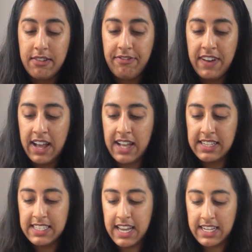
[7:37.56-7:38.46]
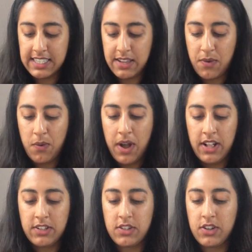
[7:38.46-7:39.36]
Fantastic.
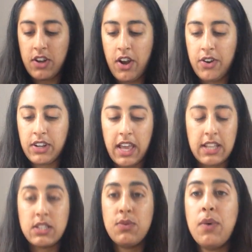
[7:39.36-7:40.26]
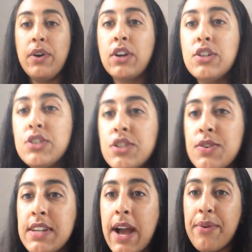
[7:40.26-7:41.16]
Well done. Okay, so what we're going to do
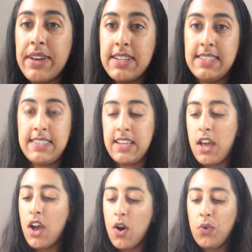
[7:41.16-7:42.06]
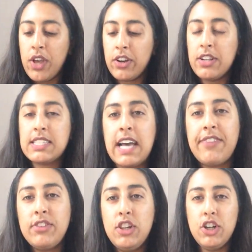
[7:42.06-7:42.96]
now is we are going to
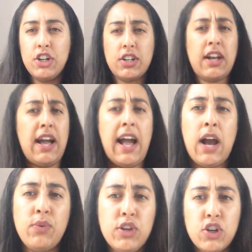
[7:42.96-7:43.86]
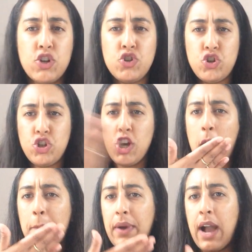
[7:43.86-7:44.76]
have a look at how we can
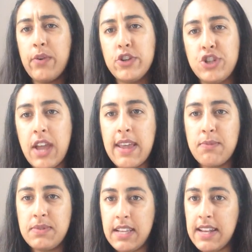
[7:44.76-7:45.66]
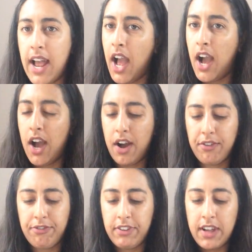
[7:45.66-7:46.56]
chop our shapes in
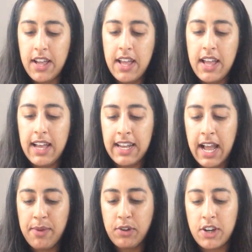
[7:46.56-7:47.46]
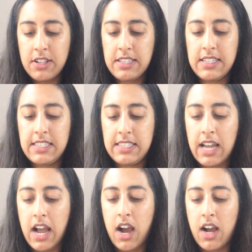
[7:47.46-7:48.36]
half. And I'm going to
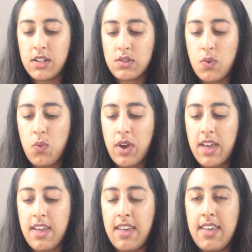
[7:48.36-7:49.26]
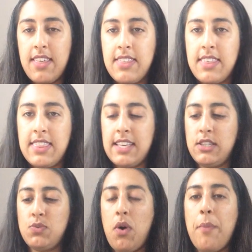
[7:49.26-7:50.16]
start with
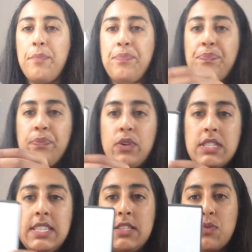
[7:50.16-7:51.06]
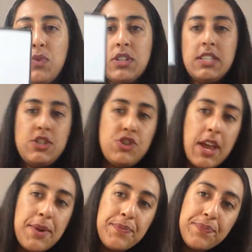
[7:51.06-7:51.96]
this one. What's this shape?